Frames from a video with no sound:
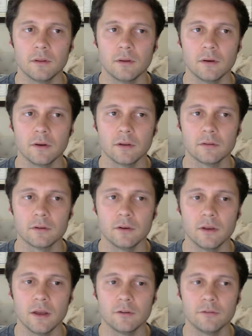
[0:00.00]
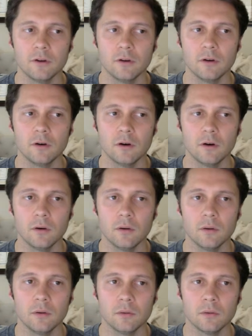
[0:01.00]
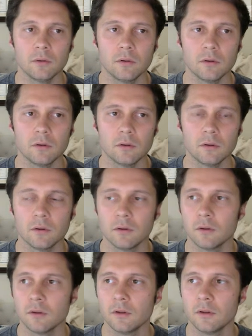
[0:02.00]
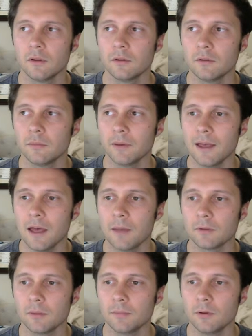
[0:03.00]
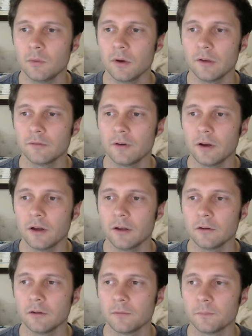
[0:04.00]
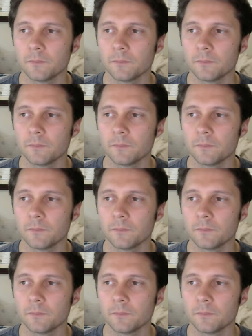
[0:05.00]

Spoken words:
Okay, so now if I go to my app.py file,